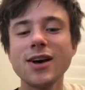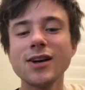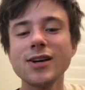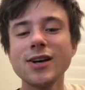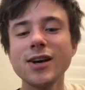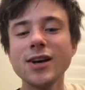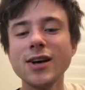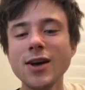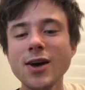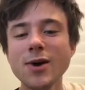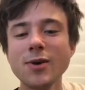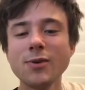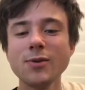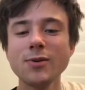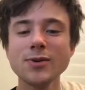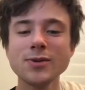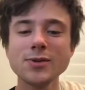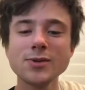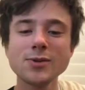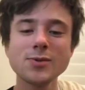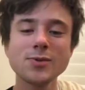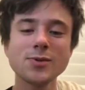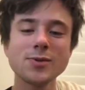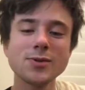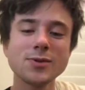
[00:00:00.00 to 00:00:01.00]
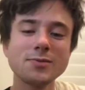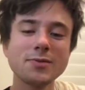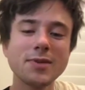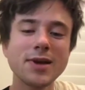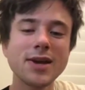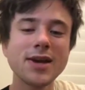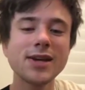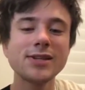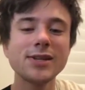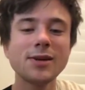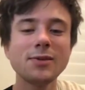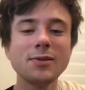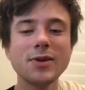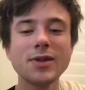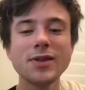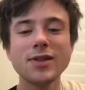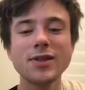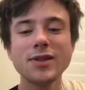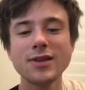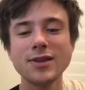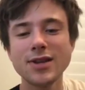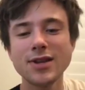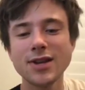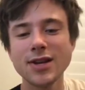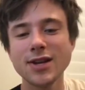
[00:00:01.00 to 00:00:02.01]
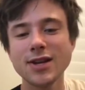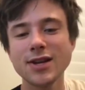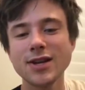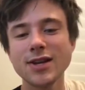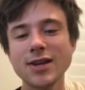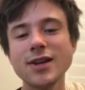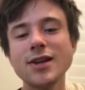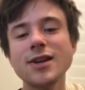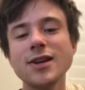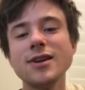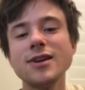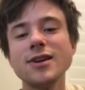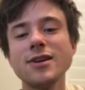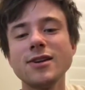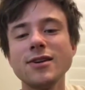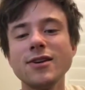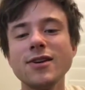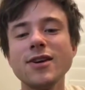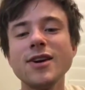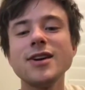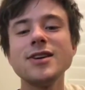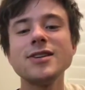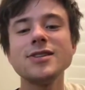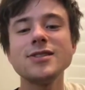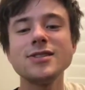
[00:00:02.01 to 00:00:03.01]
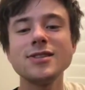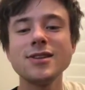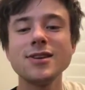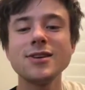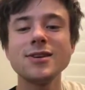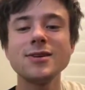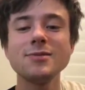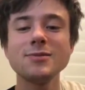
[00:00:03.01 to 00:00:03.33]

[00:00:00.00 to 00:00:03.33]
I once was a man with dignity and grace.